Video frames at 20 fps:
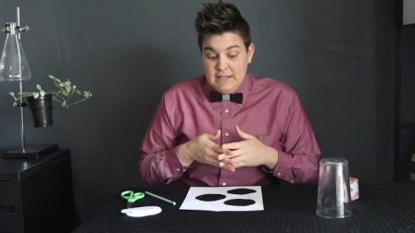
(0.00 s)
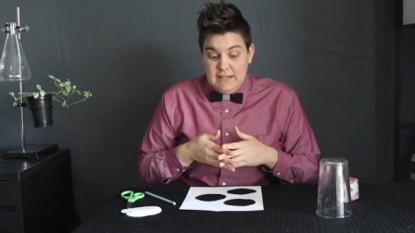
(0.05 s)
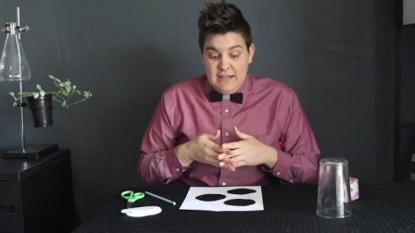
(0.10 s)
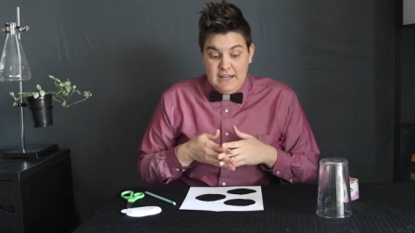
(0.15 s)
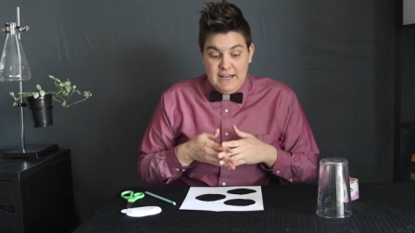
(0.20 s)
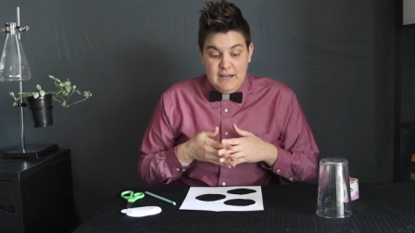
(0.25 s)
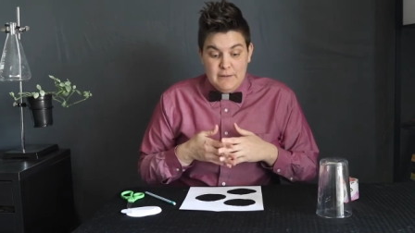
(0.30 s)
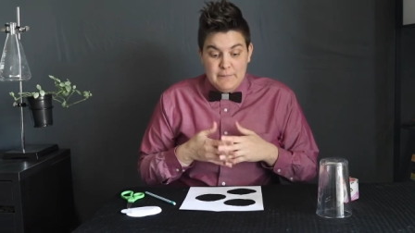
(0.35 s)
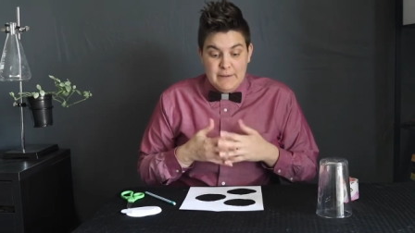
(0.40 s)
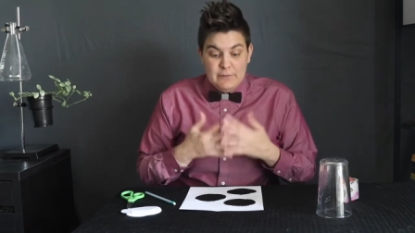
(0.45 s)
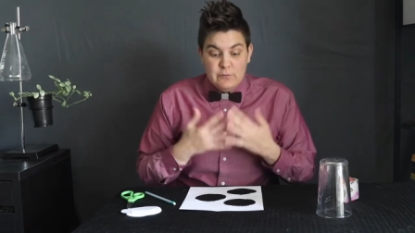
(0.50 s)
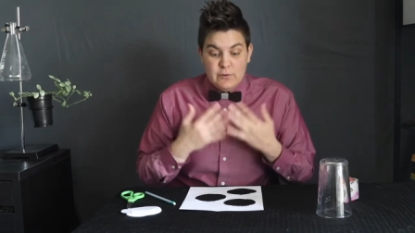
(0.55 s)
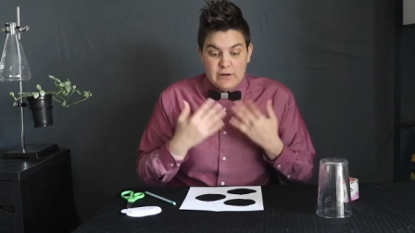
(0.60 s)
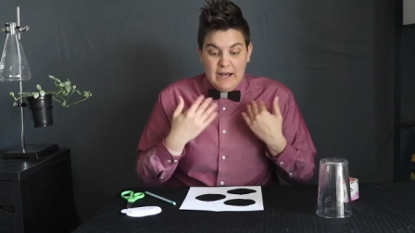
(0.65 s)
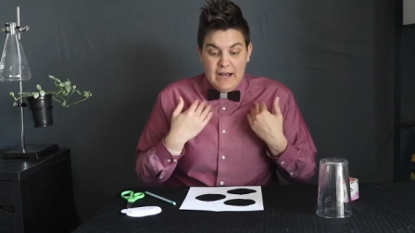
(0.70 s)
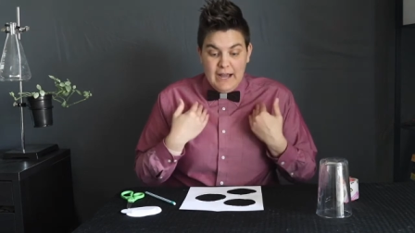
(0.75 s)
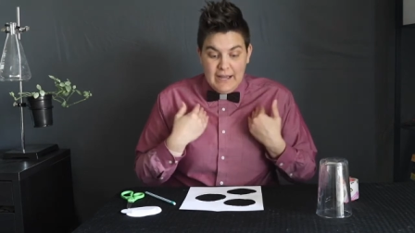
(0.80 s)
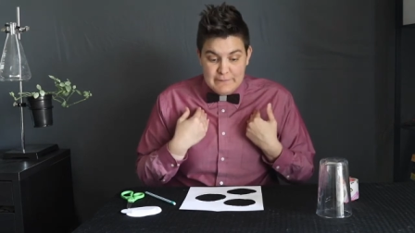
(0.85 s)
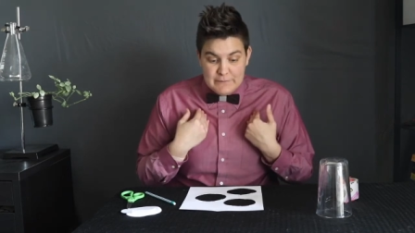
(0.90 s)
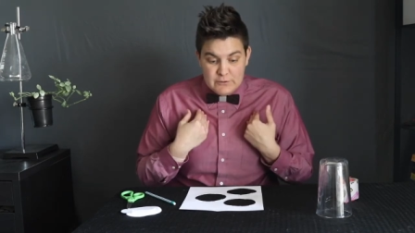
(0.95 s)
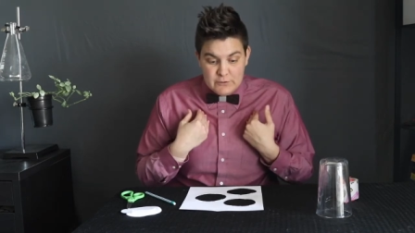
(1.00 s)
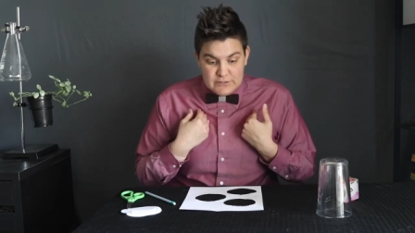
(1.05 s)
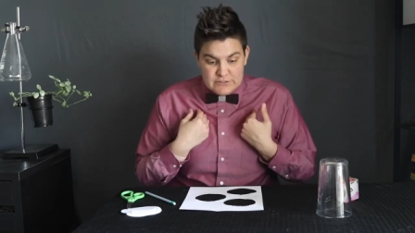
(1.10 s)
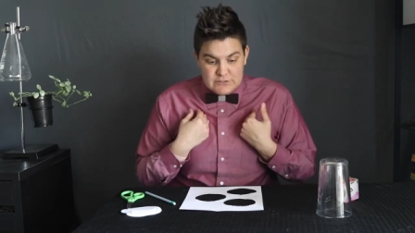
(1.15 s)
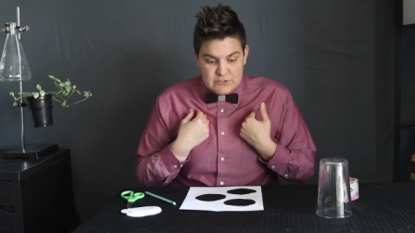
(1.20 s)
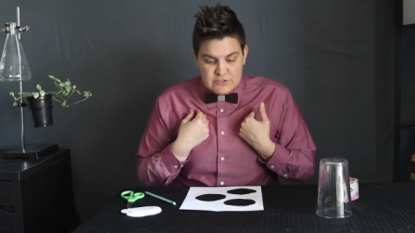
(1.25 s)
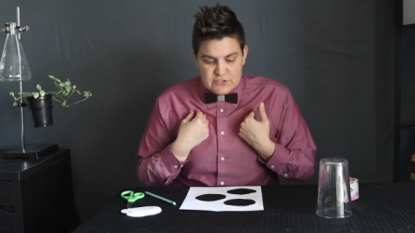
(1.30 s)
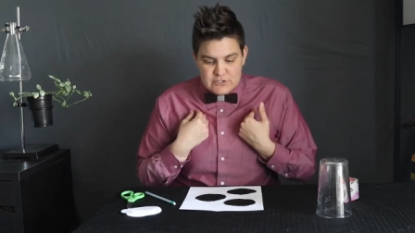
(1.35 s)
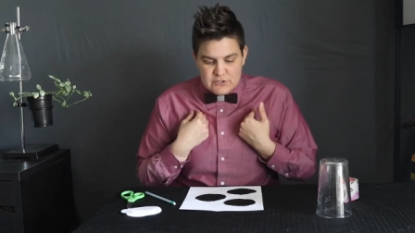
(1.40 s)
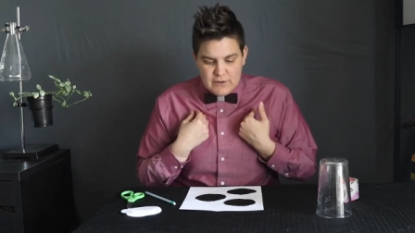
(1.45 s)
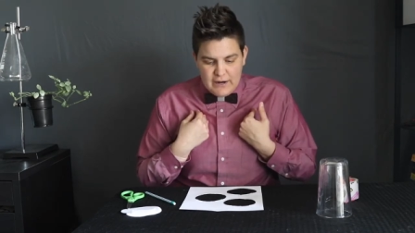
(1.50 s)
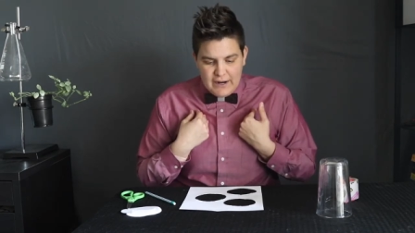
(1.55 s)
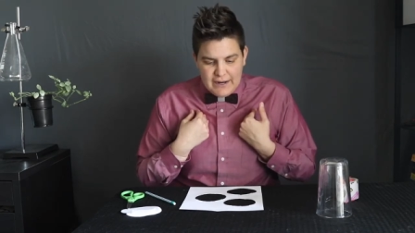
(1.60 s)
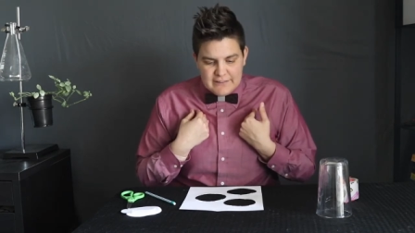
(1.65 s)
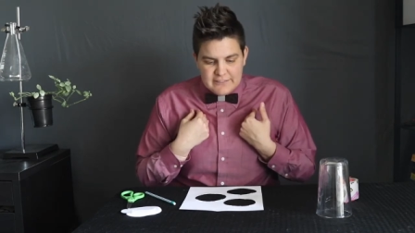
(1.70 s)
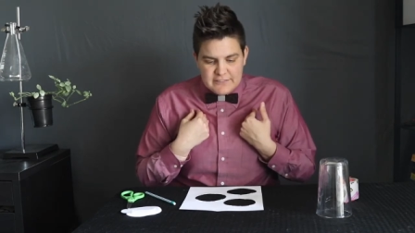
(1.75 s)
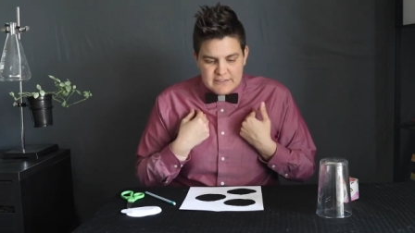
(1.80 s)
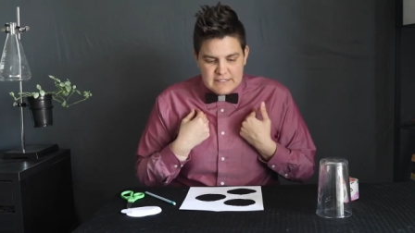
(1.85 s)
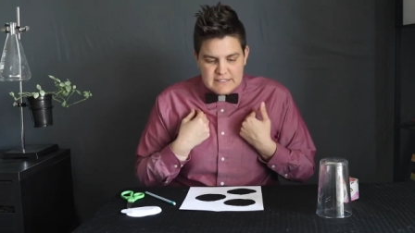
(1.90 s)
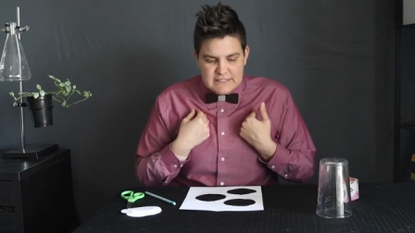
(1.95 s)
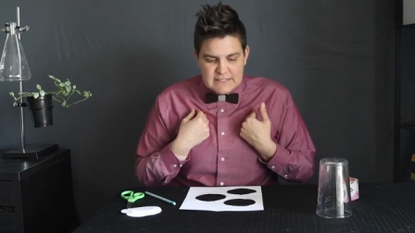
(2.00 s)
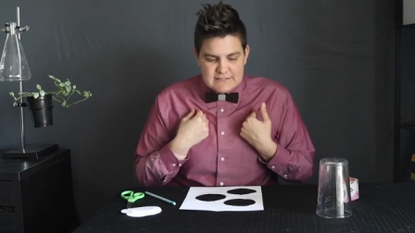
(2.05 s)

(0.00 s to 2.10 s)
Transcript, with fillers: Um, and what I'm going to do, I think,